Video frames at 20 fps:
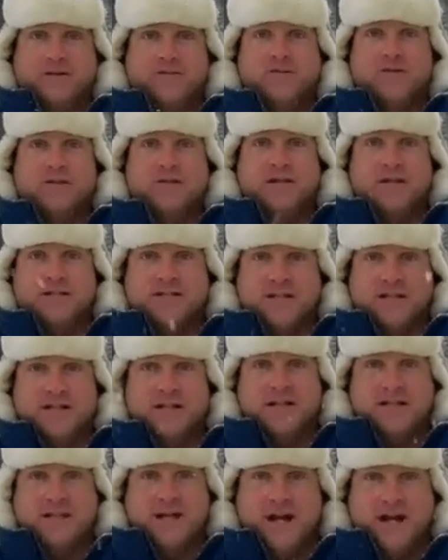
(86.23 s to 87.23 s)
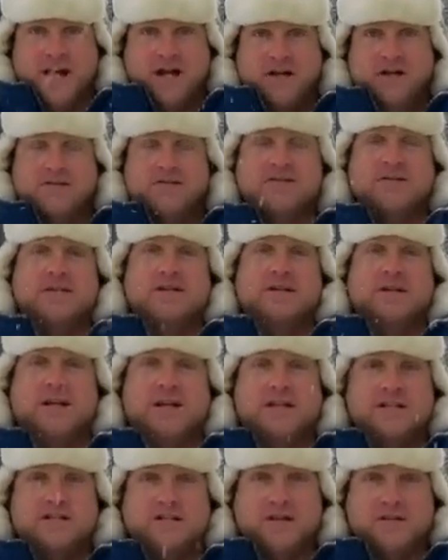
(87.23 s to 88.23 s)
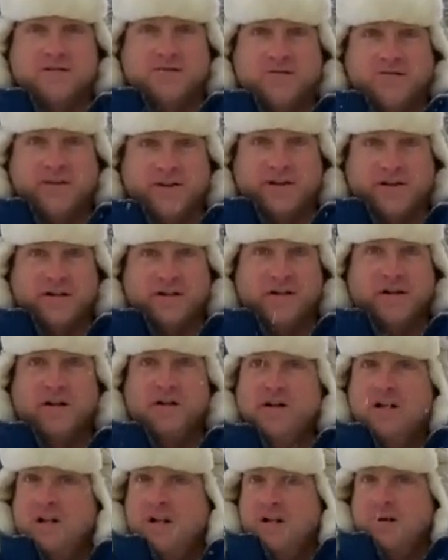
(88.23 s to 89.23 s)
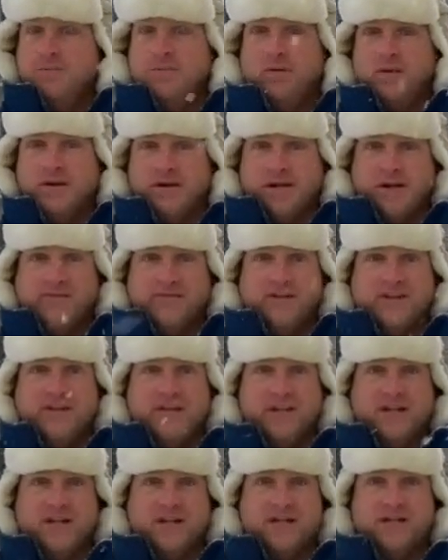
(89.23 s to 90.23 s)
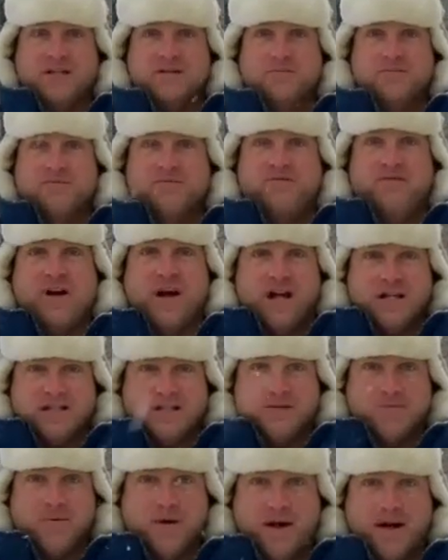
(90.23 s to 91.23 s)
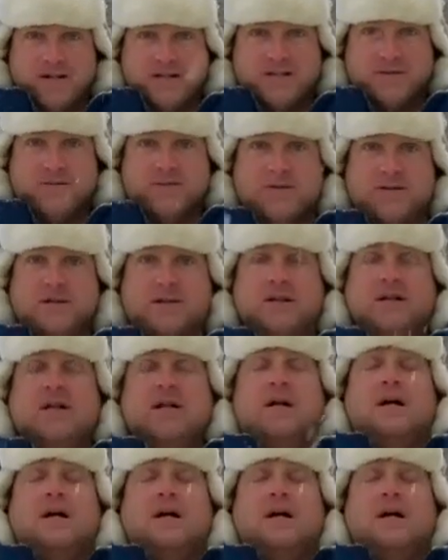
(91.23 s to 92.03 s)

if you're sitting in the house and the lights start to flicker, plug everything in as fast as possible,